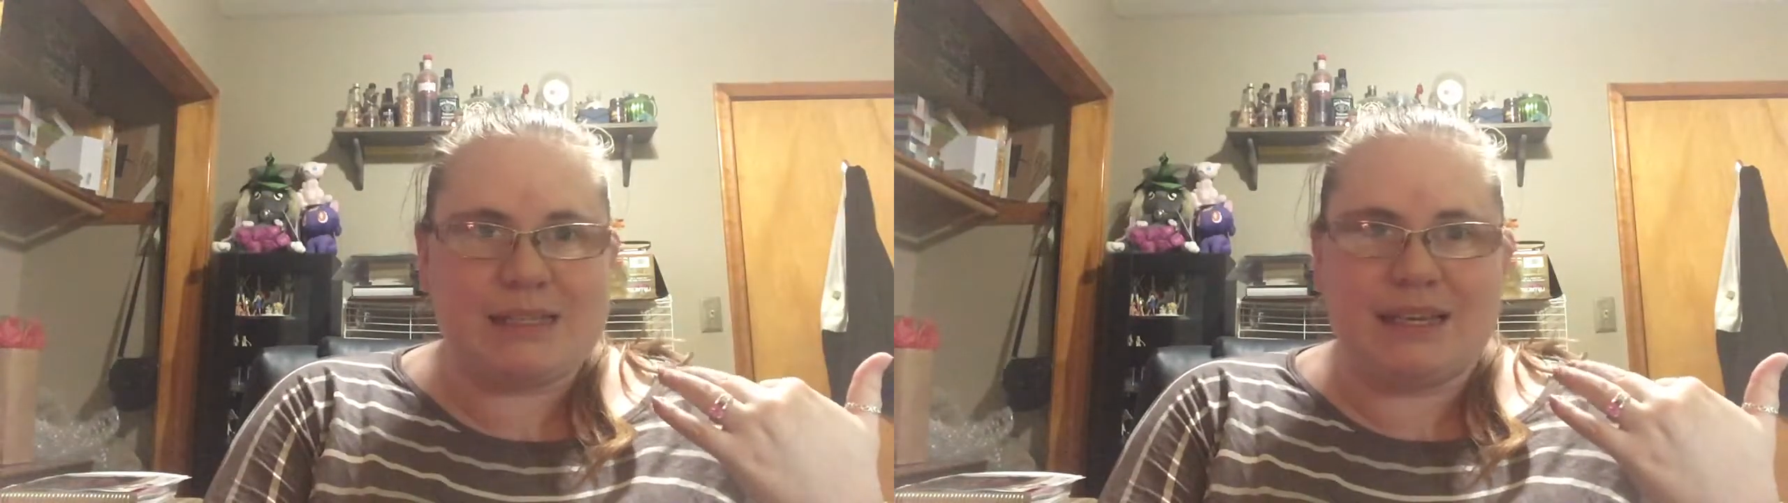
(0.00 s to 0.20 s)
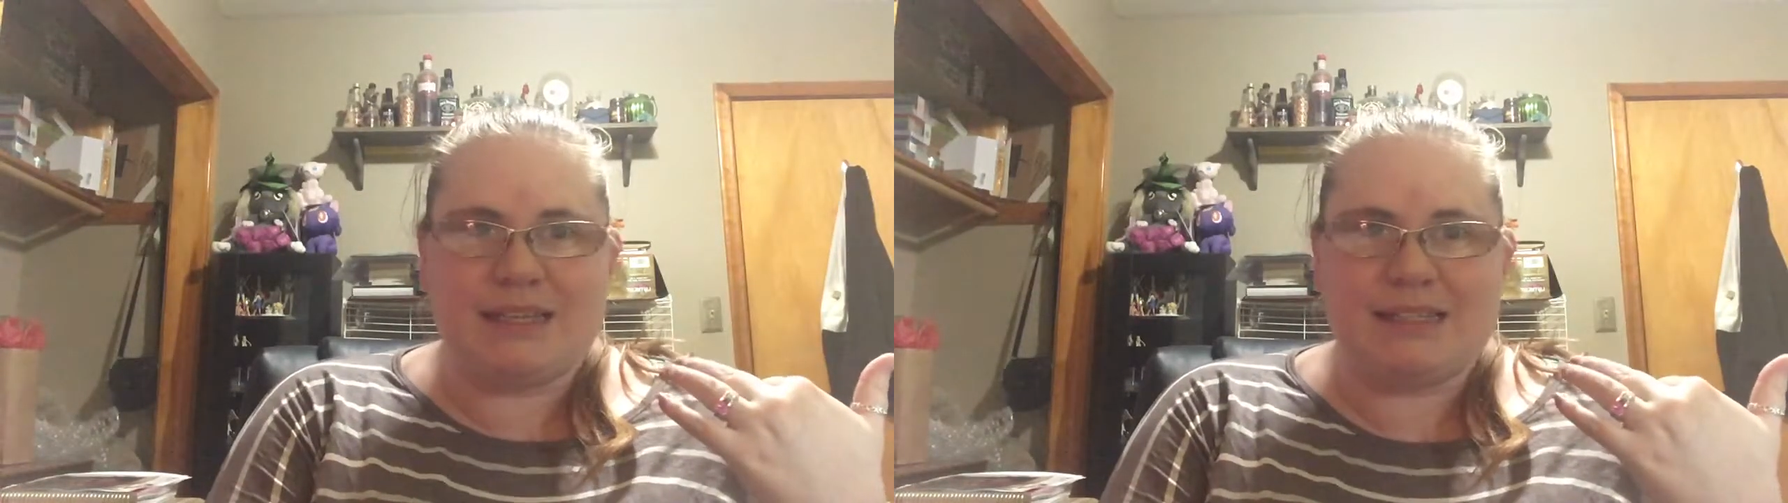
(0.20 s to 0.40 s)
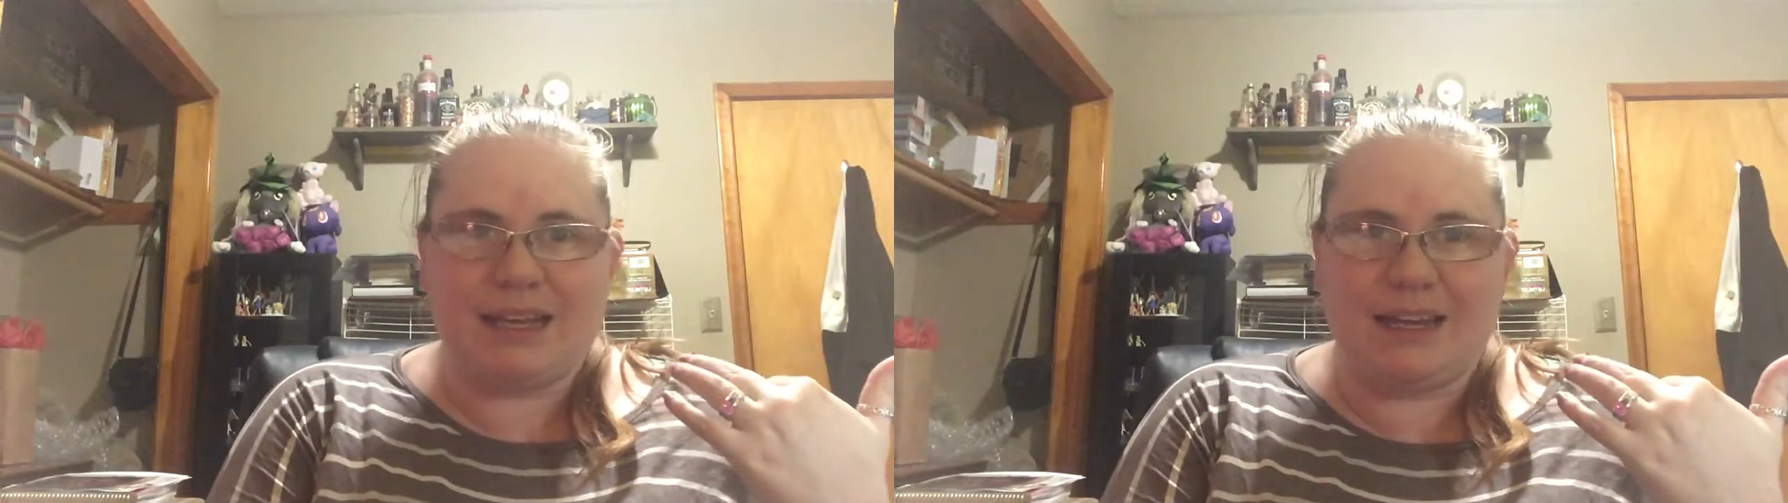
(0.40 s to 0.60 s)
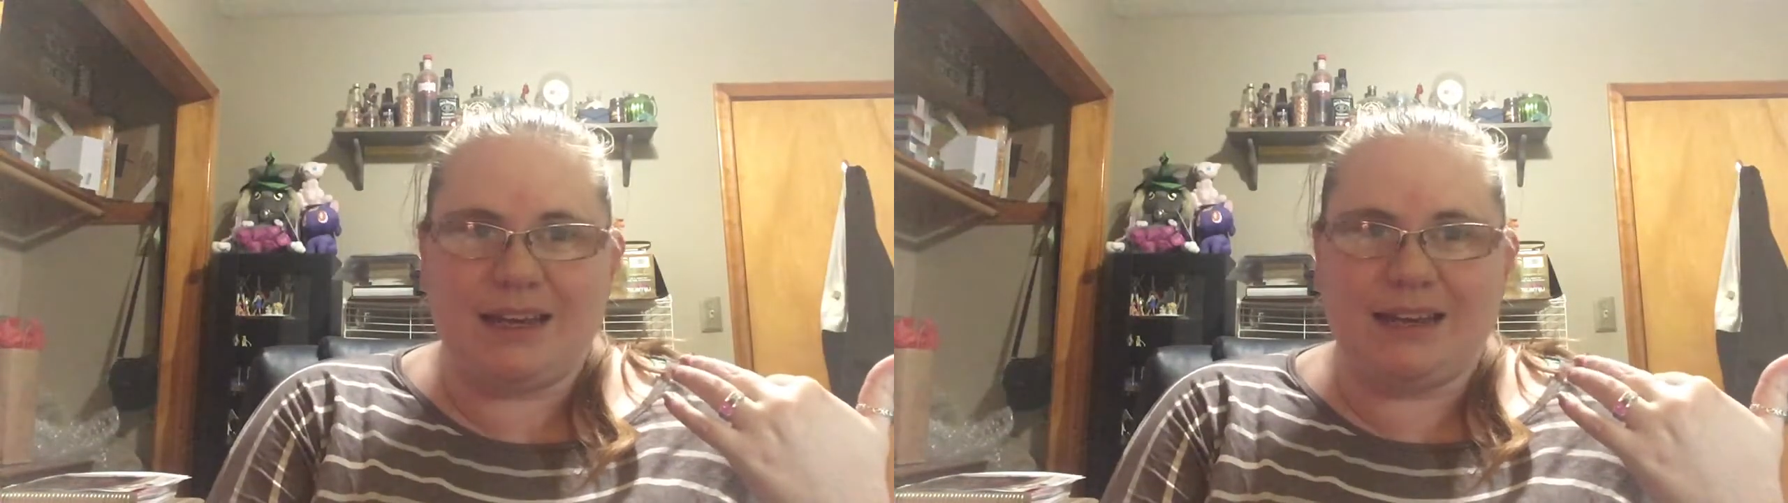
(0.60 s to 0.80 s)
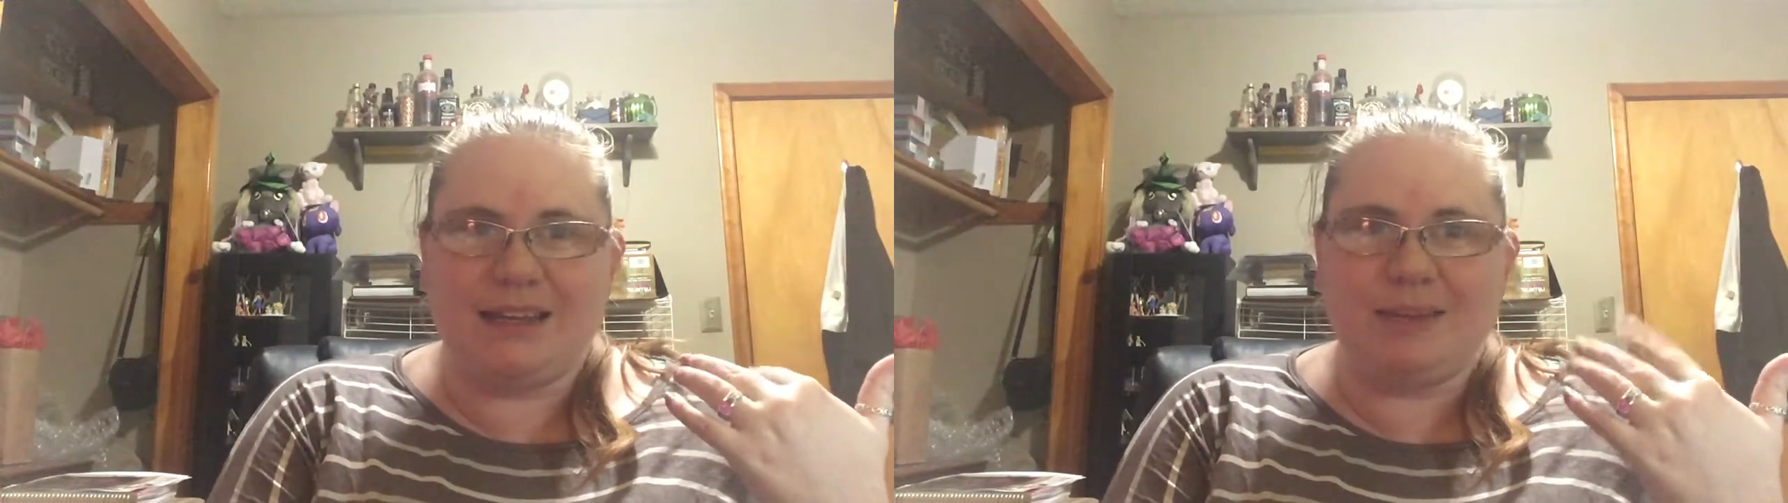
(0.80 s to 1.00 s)
like I said,
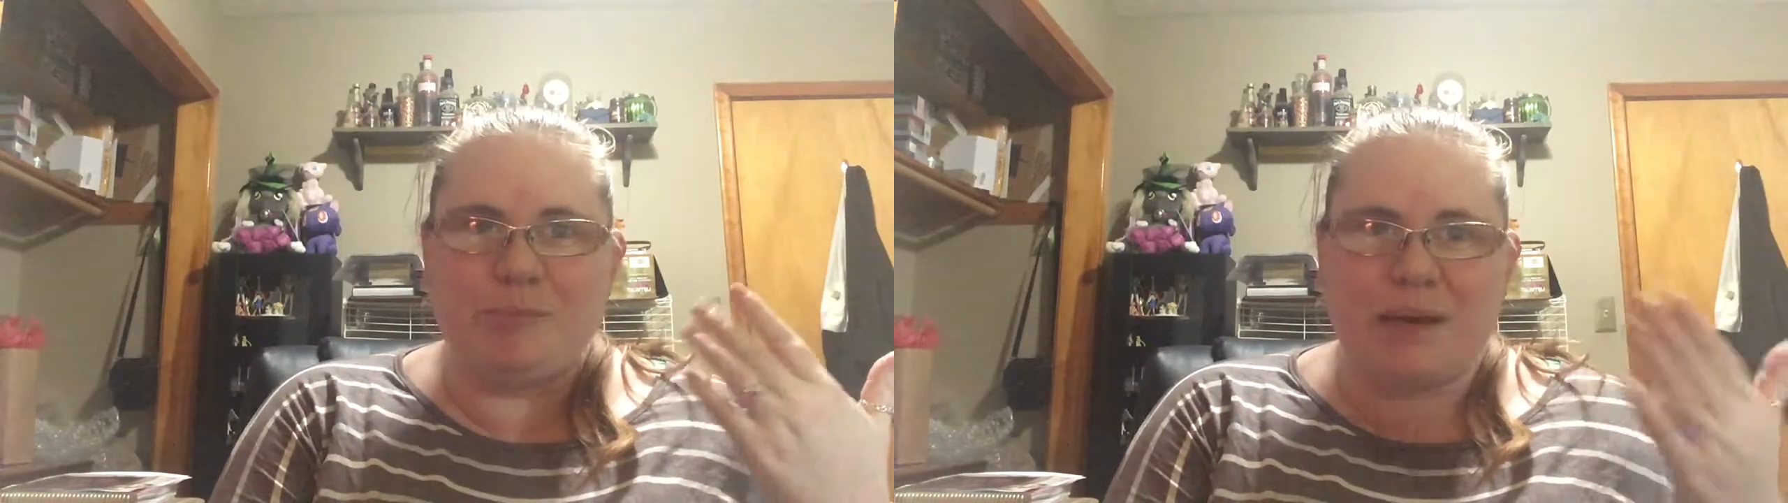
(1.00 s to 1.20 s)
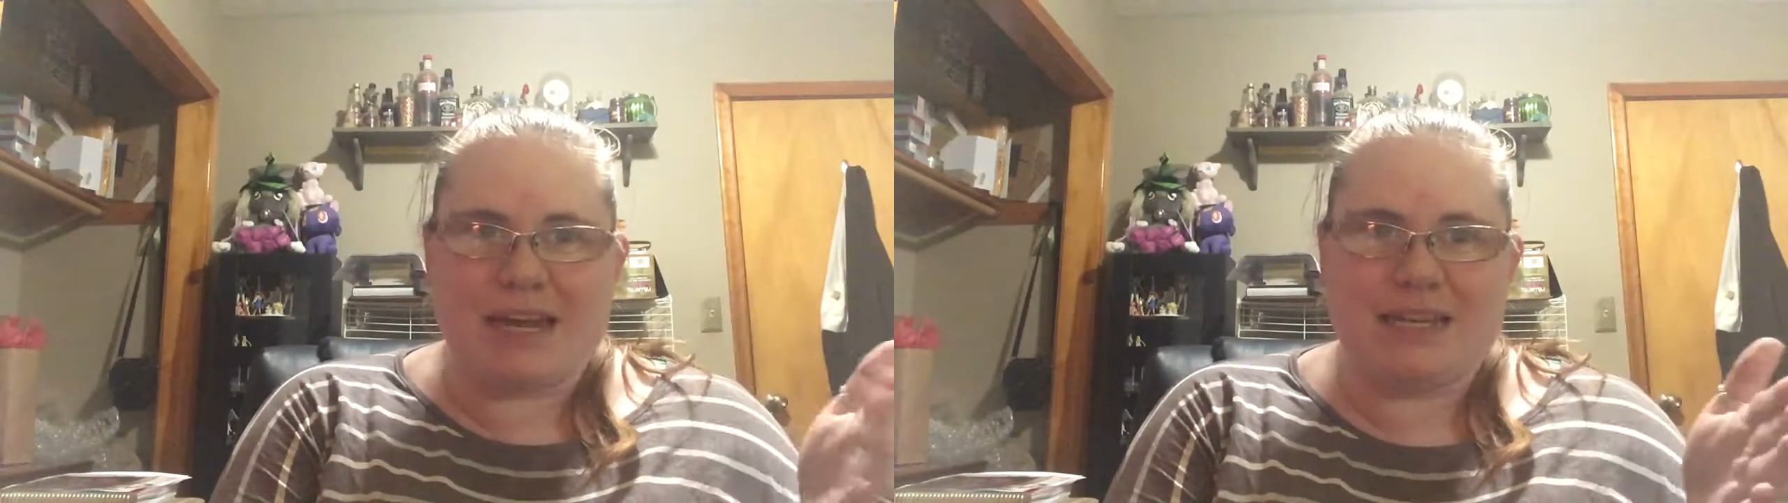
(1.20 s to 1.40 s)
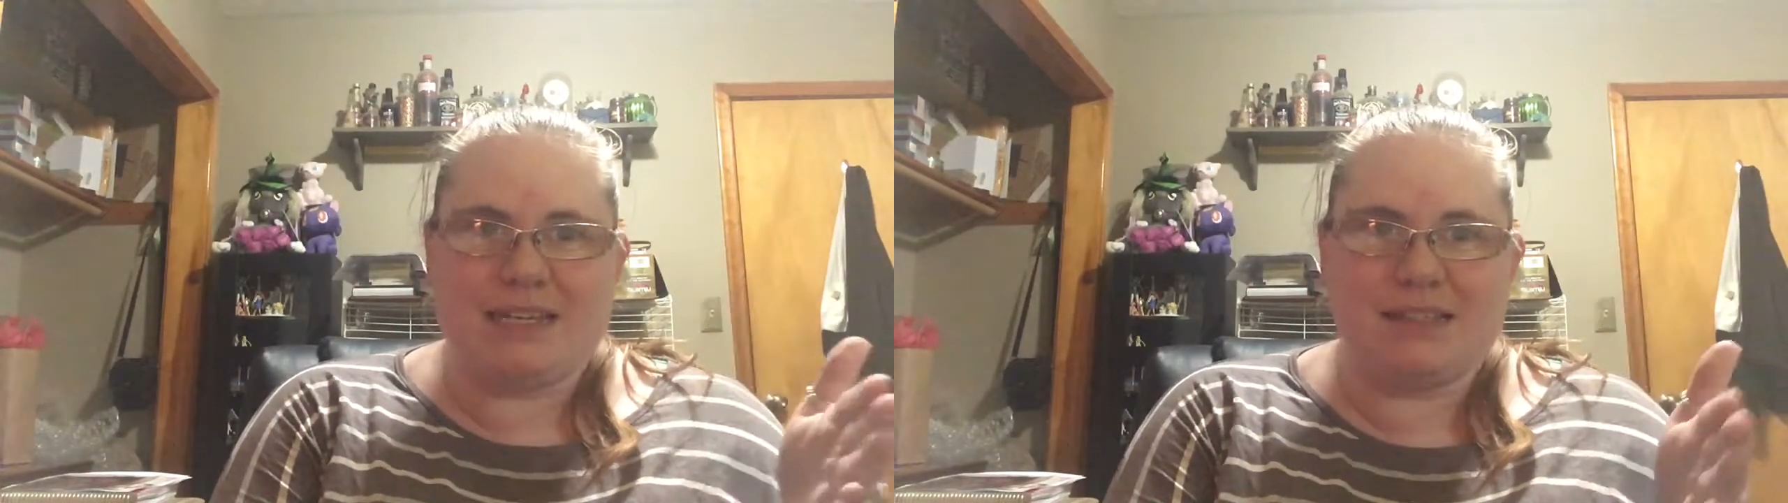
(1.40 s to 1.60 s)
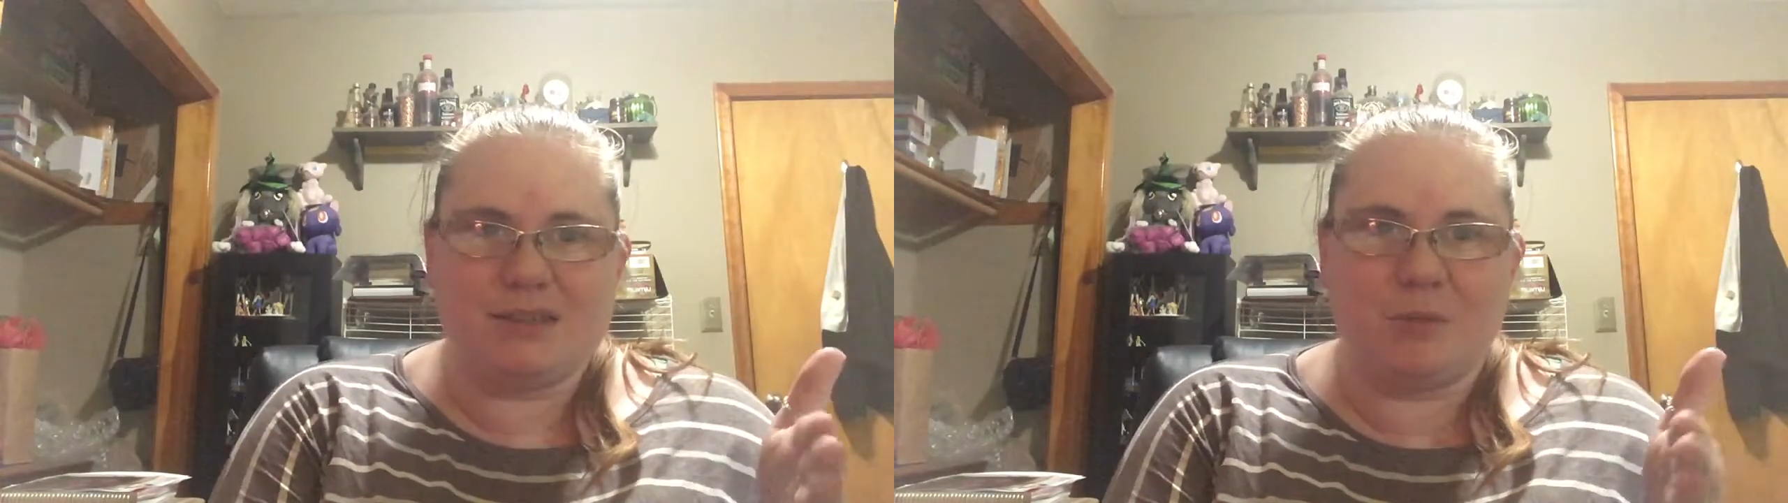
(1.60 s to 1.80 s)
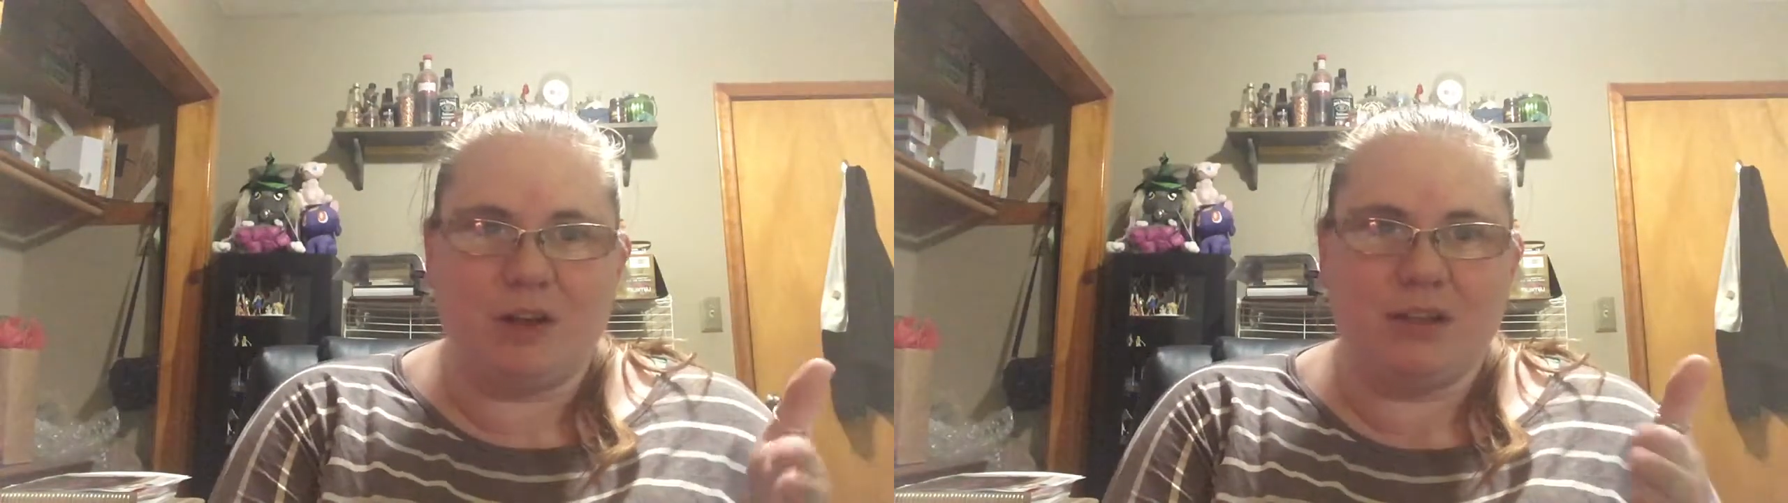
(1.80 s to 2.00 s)
I keep buying in
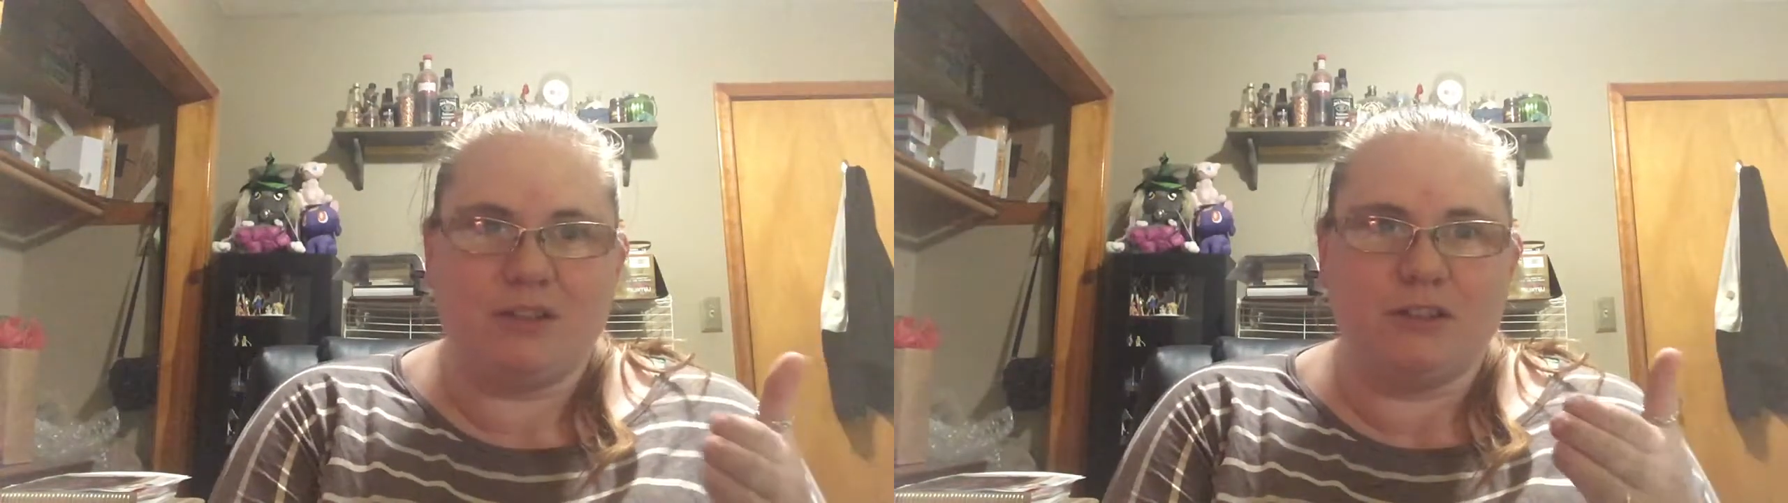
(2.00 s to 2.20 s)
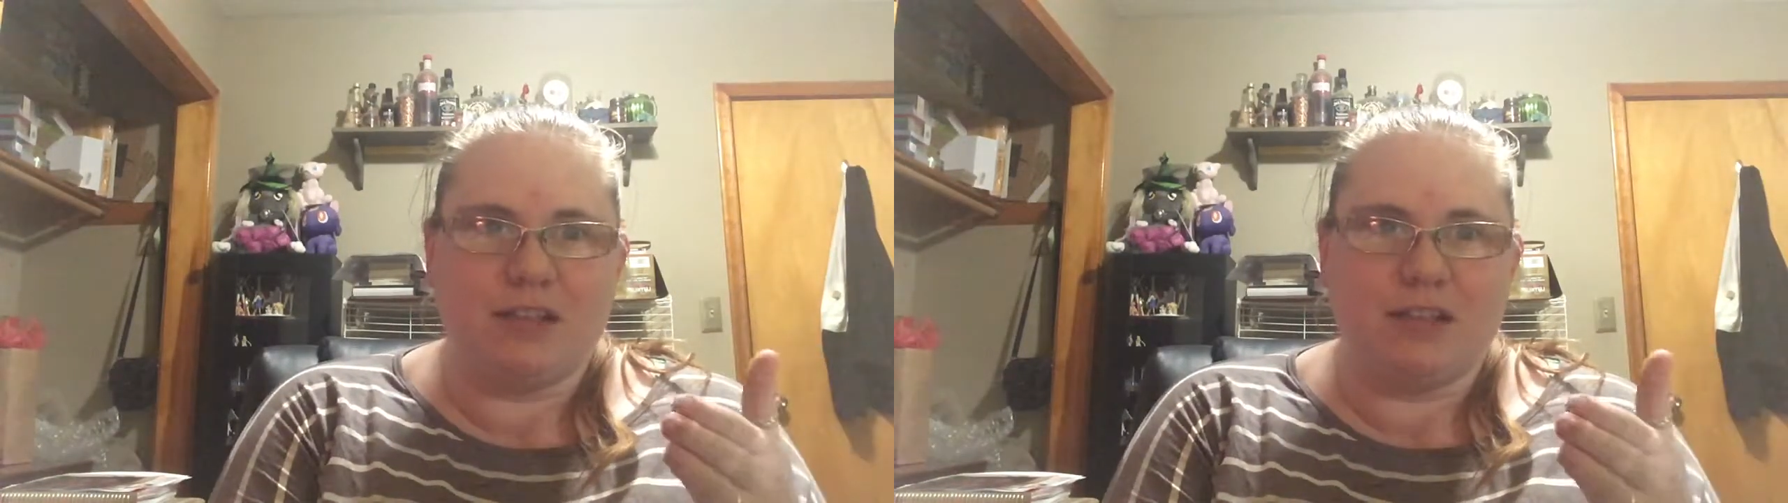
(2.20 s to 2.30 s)
small little